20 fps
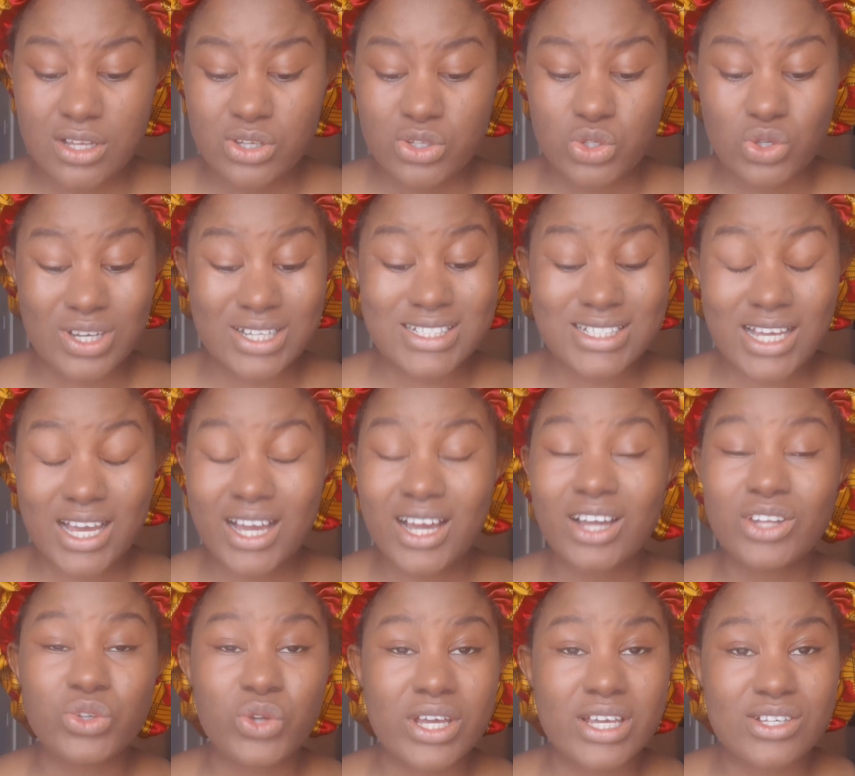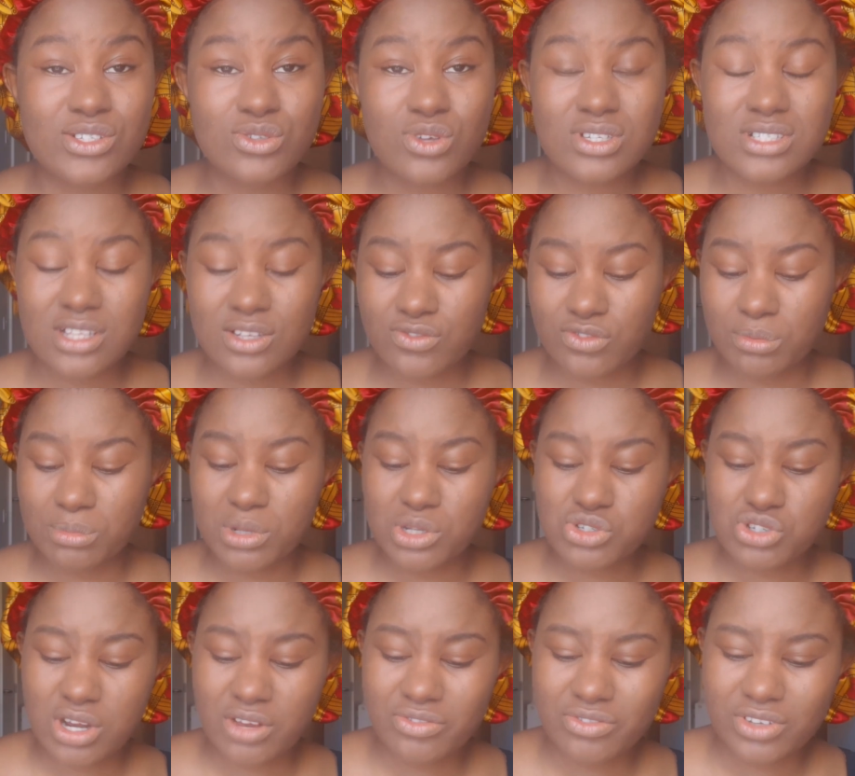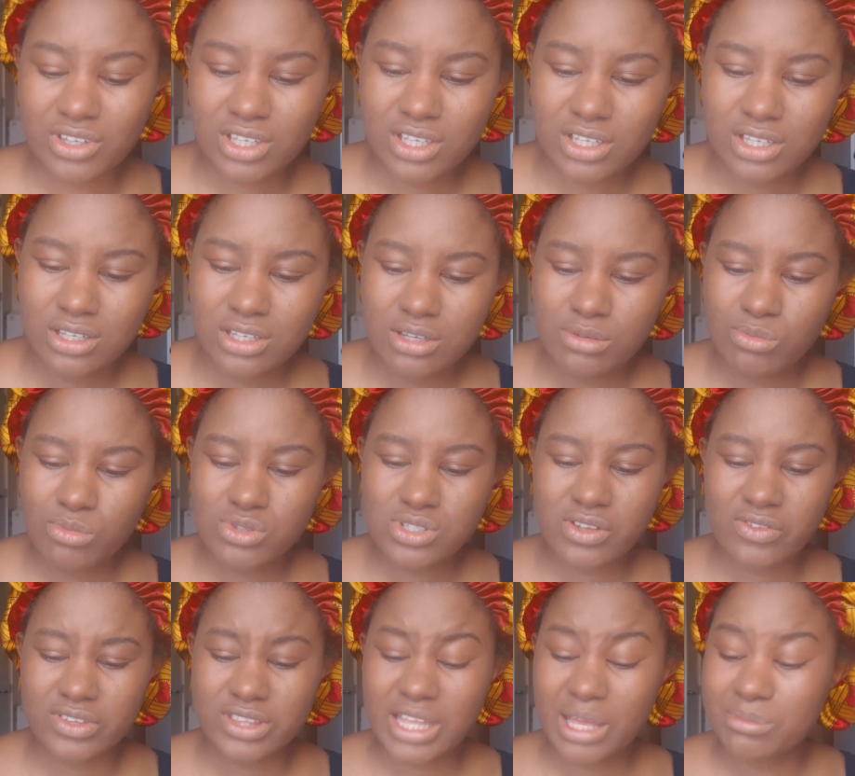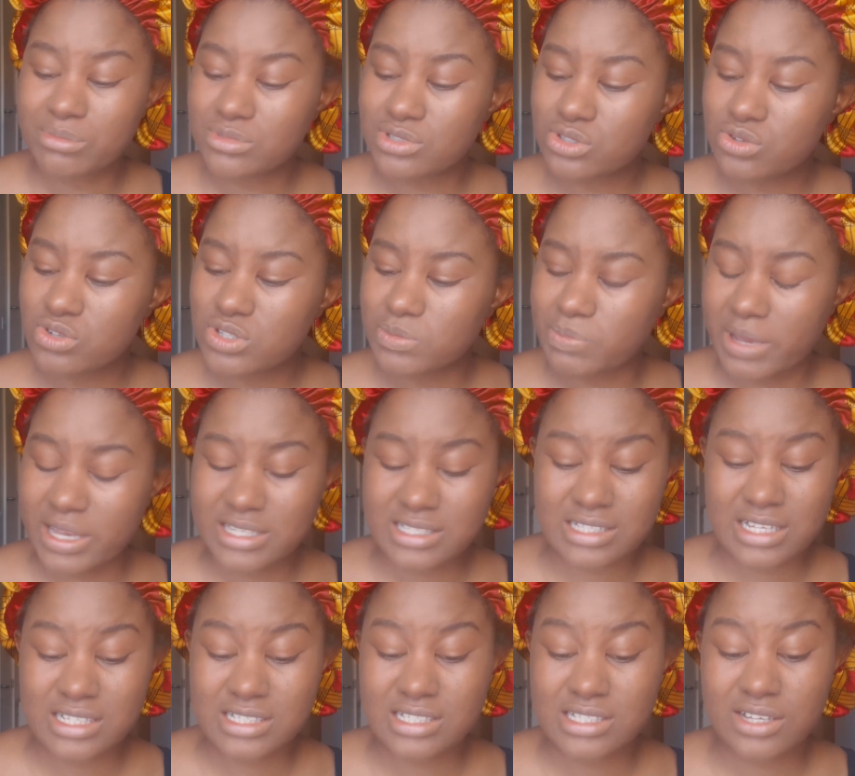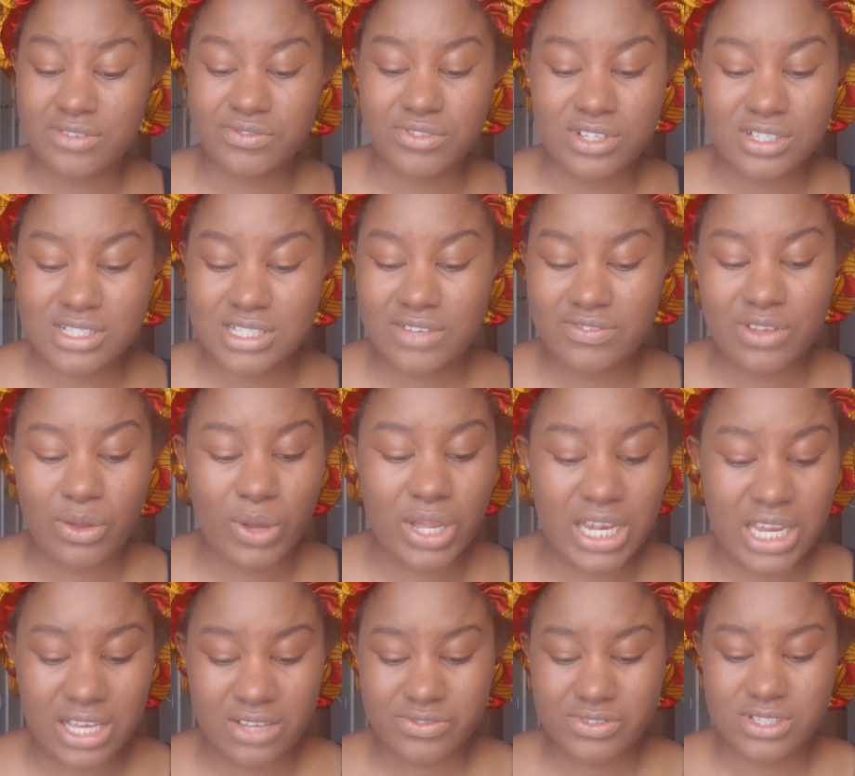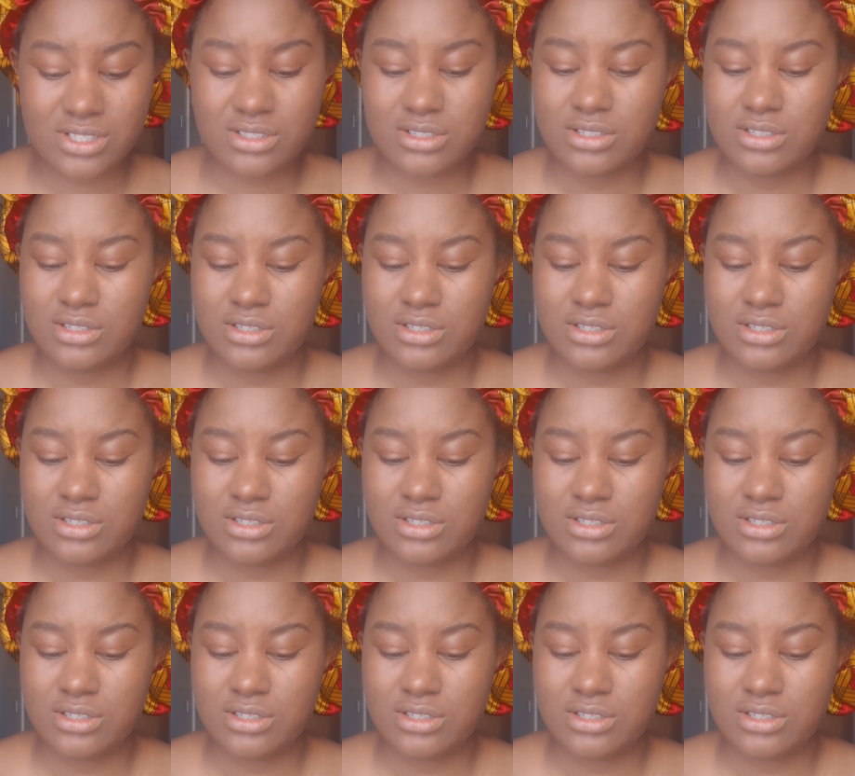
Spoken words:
you are tired, you are exhausted from the traffic. Most of the time, it's those bikes that saved our lives.